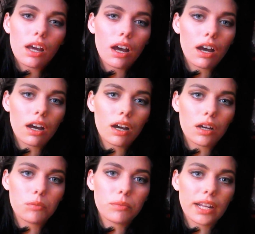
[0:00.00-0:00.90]

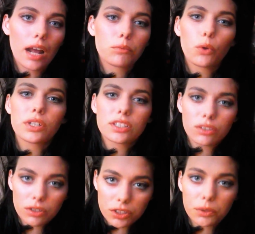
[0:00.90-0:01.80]
Um, and I'm going to
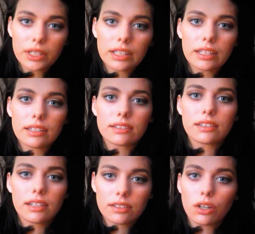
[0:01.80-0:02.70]
start doing these,
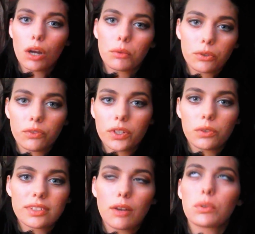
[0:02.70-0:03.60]
these comic
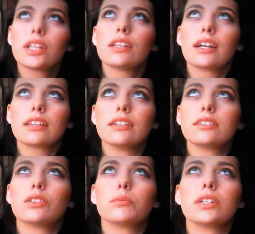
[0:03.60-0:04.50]
reviews. I really like this,
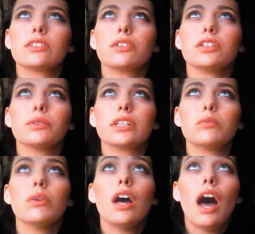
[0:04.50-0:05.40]
so I'm going to start doing them.